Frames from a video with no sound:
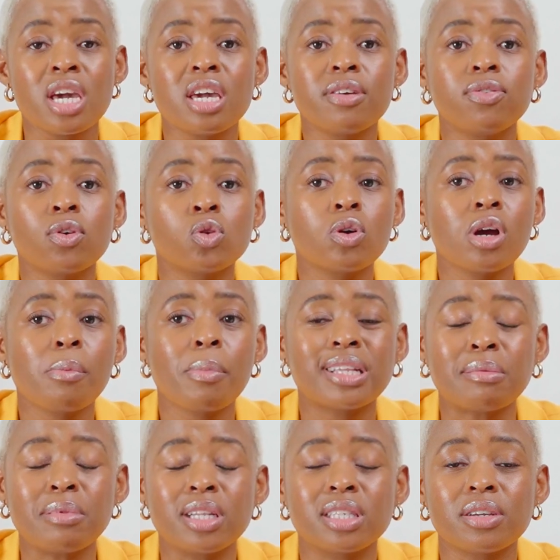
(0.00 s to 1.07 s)
If you're talking about
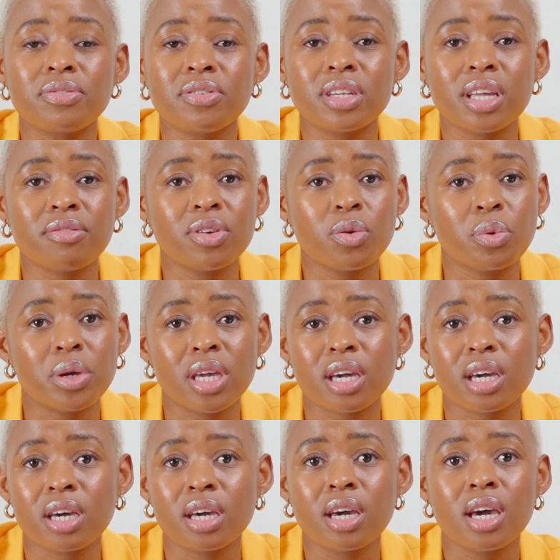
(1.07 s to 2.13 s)
something different every
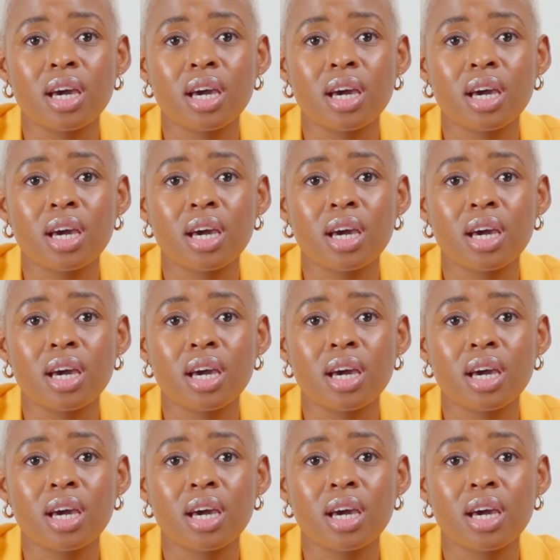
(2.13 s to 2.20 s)
week,